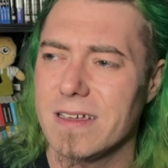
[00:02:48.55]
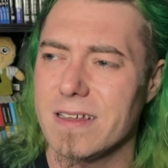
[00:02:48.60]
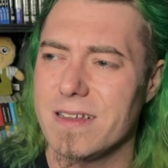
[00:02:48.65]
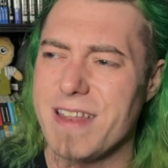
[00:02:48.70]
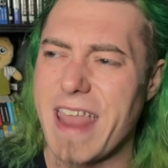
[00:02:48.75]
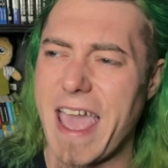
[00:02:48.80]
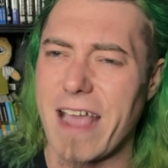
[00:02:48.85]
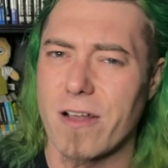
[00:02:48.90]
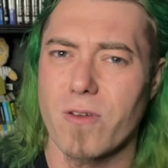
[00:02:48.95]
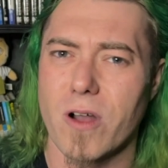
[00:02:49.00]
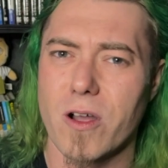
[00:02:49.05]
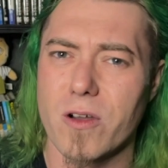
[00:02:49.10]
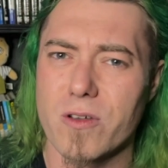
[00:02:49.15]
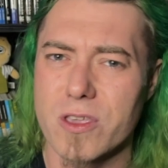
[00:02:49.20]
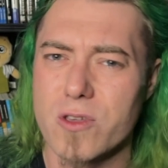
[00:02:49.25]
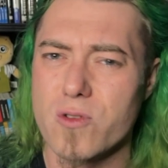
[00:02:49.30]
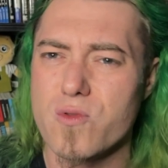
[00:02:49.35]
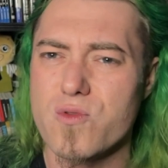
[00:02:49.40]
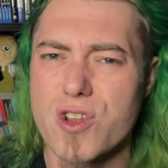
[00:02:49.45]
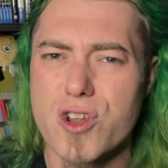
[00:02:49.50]
Necro,
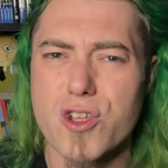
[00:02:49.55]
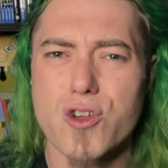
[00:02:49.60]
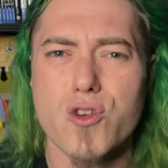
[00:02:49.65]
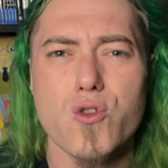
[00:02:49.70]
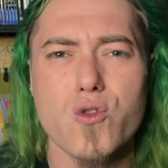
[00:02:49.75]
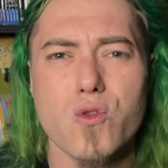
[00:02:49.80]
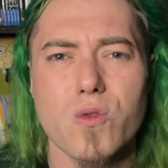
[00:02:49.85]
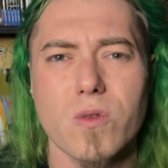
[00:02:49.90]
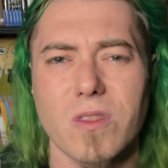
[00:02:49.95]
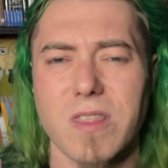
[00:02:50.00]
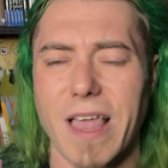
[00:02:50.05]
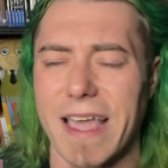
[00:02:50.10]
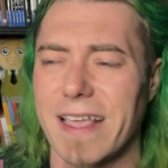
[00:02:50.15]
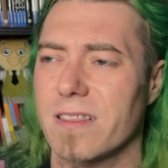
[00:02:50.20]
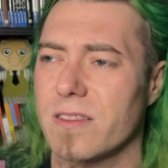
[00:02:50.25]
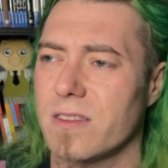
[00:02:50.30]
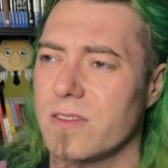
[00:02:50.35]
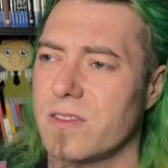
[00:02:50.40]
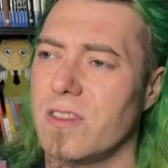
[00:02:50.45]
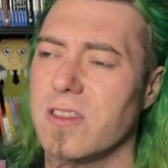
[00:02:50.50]
you knew, like,
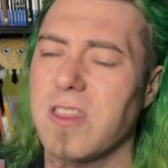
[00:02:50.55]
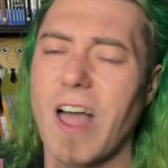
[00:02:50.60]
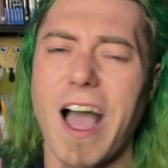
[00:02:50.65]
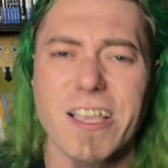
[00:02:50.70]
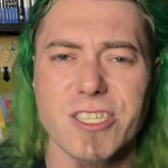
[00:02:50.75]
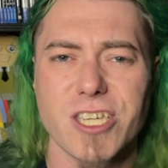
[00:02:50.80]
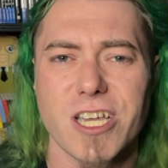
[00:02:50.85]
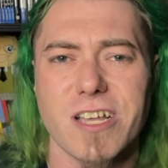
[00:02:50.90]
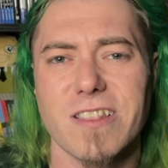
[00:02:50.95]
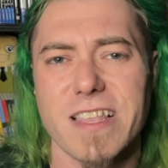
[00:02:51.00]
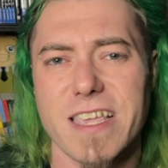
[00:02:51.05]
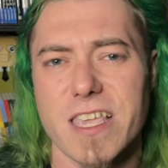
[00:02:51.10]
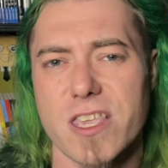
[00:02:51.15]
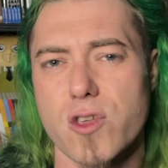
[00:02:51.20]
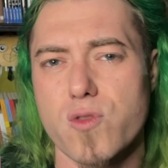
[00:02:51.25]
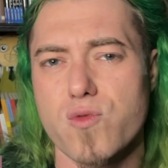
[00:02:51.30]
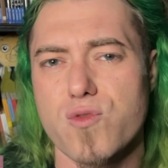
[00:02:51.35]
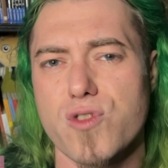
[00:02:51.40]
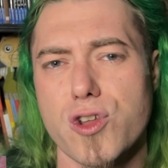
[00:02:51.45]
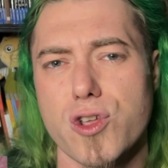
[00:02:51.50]
logically,
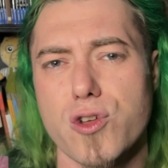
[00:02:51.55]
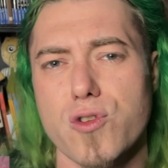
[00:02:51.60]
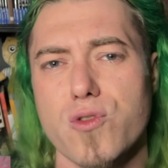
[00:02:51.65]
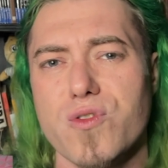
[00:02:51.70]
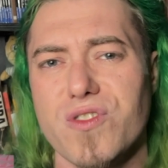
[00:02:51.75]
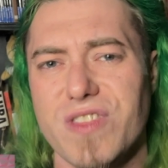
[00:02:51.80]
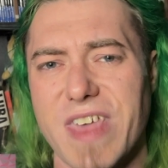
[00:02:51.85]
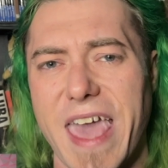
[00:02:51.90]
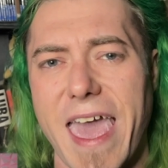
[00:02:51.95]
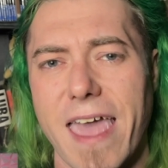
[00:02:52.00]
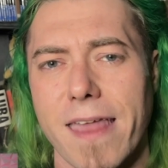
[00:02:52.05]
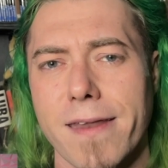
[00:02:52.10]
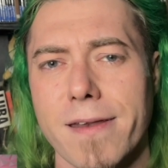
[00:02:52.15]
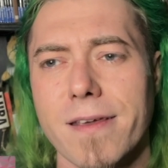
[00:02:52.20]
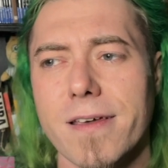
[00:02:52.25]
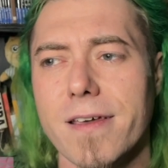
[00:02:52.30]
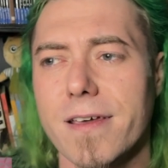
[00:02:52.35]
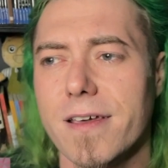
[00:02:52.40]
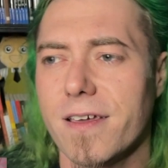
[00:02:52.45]
you knew then